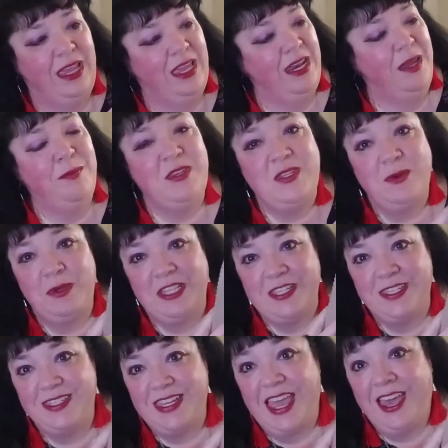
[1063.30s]
And I'm assuming
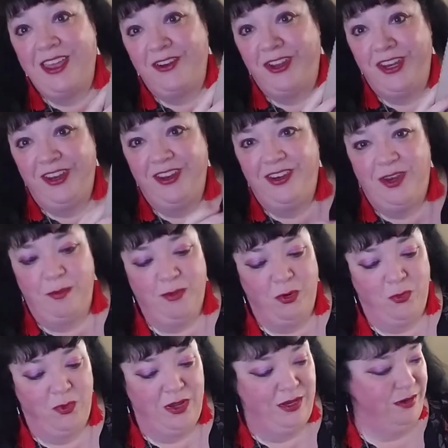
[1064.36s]
this is add-on number
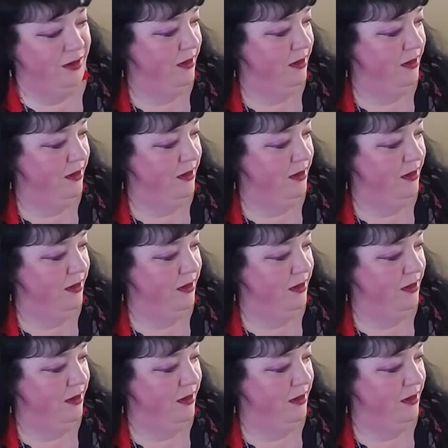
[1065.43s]
one.